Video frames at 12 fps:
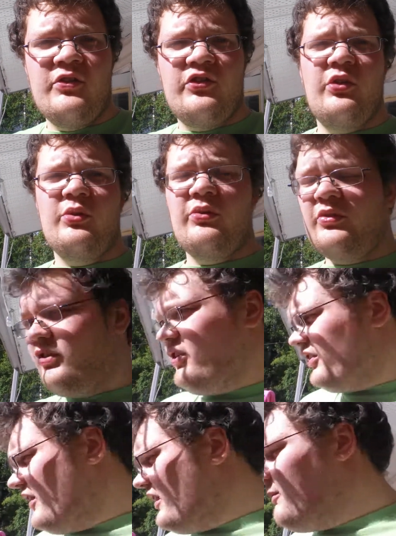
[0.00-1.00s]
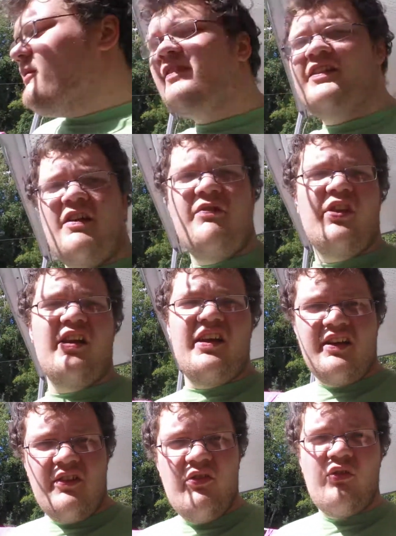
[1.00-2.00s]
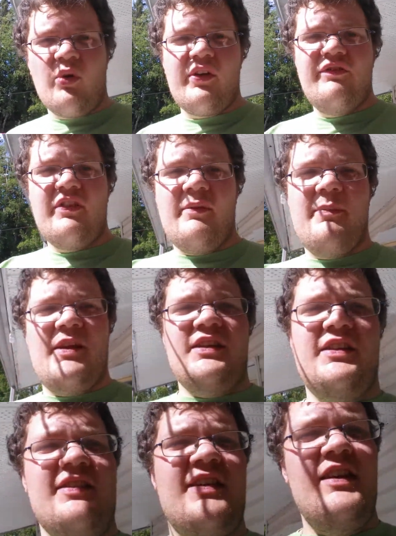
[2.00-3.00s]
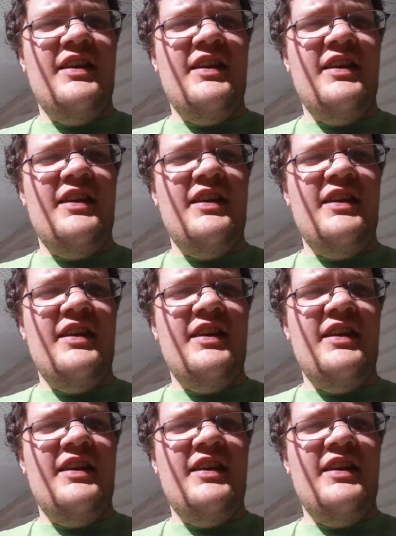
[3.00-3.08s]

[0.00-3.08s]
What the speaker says: Total cook time, definitely 45 minutes.